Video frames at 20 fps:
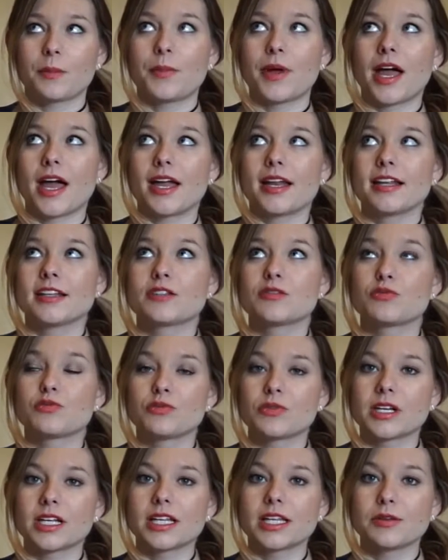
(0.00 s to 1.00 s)
but it's
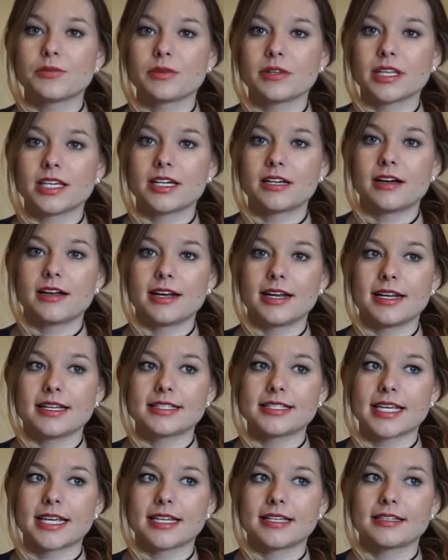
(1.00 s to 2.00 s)
really, really good. And
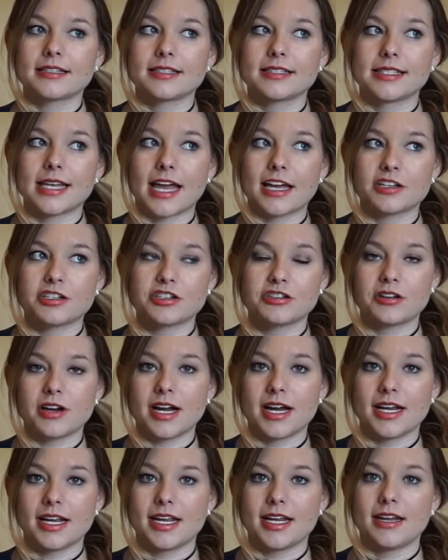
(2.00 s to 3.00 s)
it's like
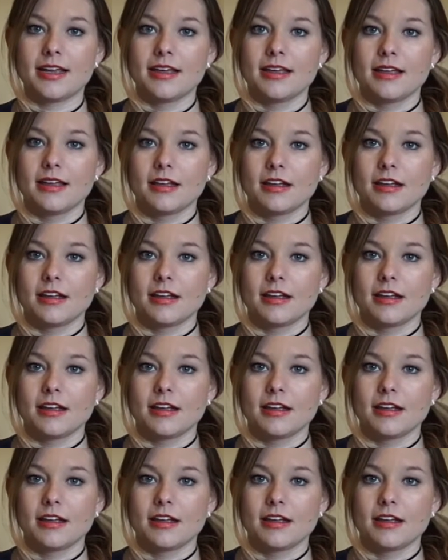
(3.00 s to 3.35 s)
saturated